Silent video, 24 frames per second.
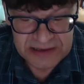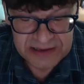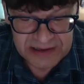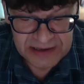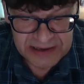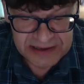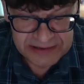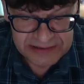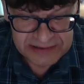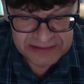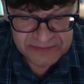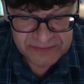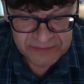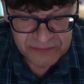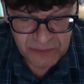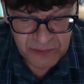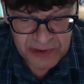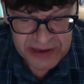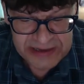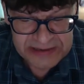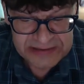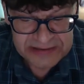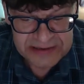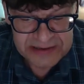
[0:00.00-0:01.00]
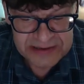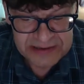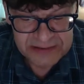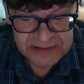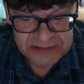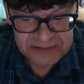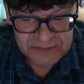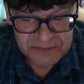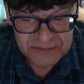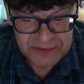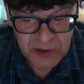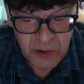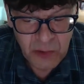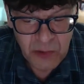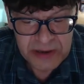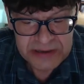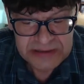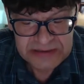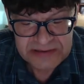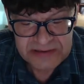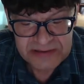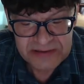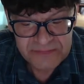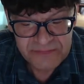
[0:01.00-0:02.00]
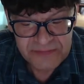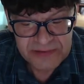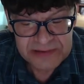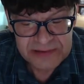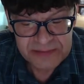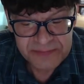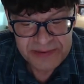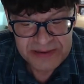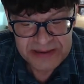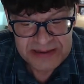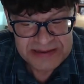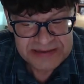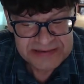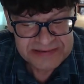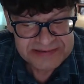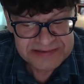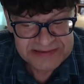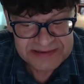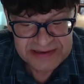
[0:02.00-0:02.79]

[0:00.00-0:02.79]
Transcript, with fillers: uh, when uh, going to the Philippines?